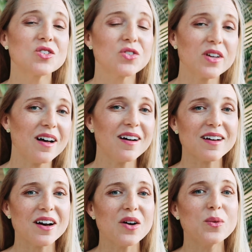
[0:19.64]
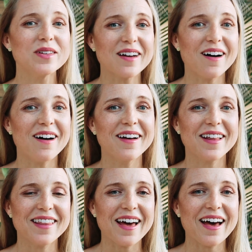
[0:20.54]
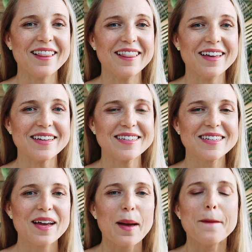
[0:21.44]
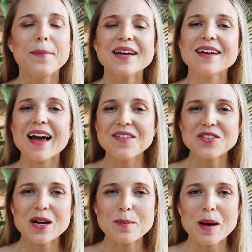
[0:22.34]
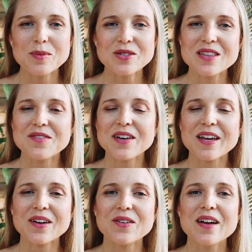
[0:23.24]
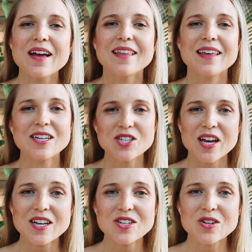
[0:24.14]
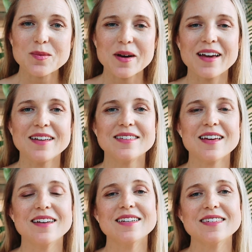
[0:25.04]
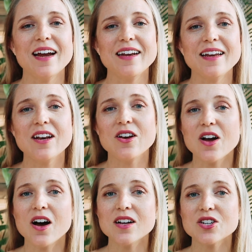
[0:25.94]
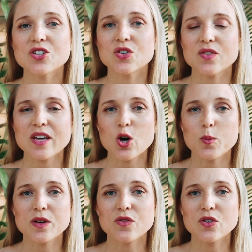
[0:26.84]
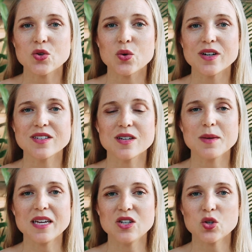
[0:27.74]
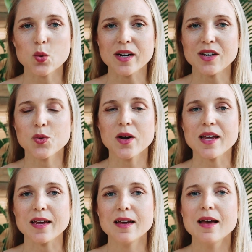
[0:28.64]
Sri Lanka was on that list. But after I published the video, they changed their minds and decided not to reopen for tourism in 2020.